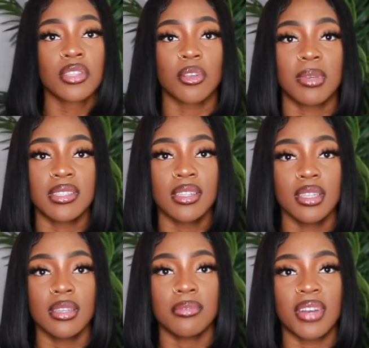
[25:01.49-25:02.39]
So
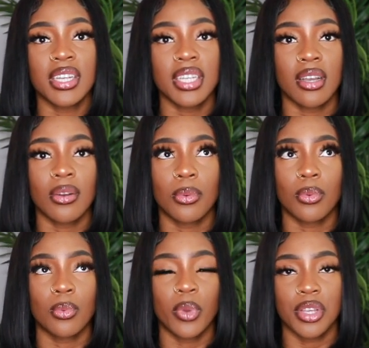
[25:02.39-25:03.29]
basically finding out
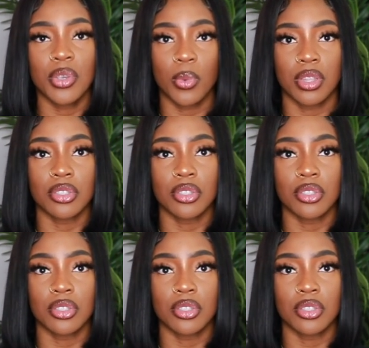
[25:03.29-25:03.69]
where you want